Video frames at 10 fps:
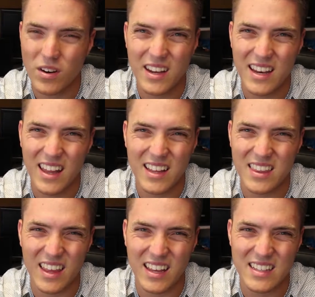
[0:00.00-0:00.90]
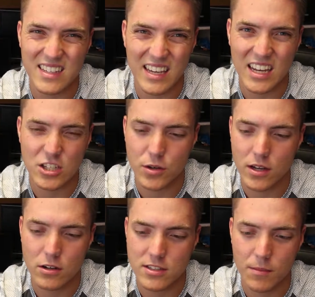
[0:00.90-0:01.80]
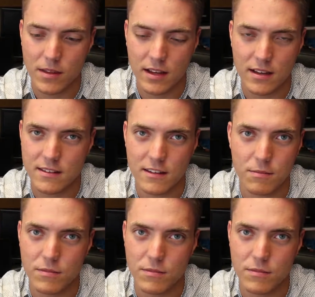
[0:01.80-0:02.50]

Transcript: need to get anything that's like heat treated or something because this